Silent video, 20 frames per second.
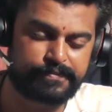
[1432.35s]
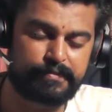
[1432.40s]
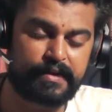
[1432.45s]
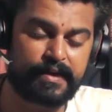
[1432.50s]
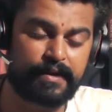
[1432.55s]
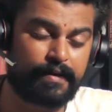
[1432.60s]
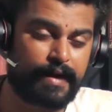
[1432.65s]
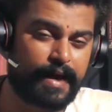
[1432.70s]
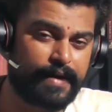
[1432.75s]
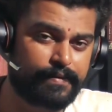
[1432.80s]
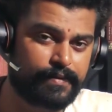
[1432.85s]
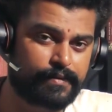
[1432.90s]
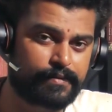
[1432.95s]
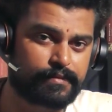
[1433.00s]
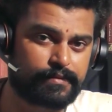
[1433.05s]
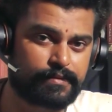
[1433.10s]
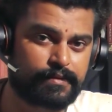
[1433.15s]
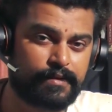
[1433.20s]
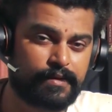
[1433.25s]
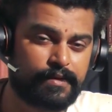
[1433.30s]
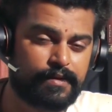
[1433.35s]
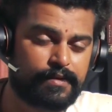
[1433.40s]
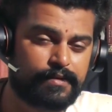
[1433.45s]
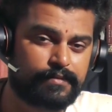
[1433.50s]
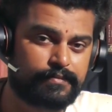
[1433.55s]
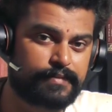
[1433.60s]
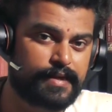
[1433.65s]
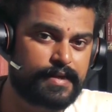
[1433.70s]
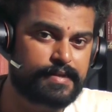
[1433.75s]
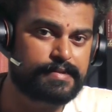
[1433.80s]
But rather,
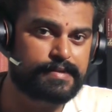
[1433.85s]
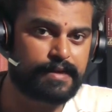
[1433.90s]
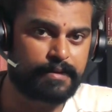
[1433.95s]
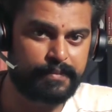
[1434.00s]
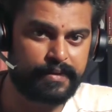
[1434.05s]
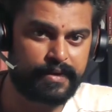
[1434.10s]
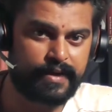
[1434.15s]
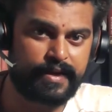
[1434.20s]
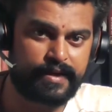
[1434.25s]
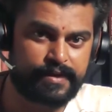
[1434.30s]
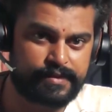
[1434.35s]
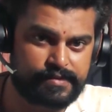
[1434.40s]
there's somebody